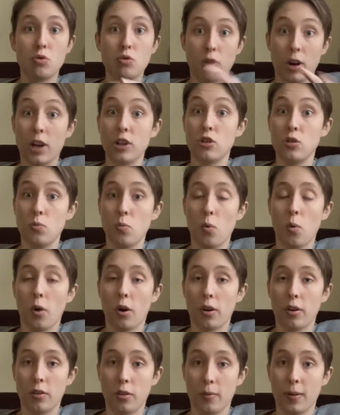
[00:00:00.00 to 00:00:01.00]
try to
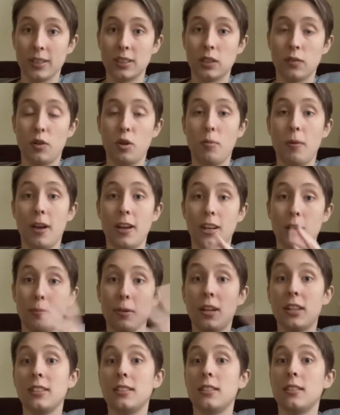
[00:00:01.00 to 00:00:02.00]
warn the rest of humanity,
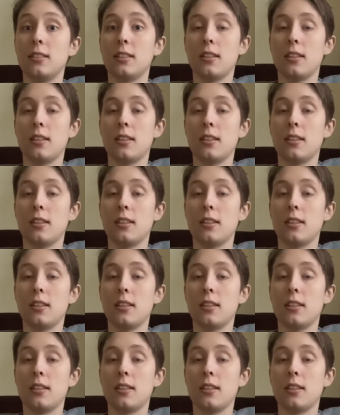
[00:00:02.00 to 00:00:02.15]
because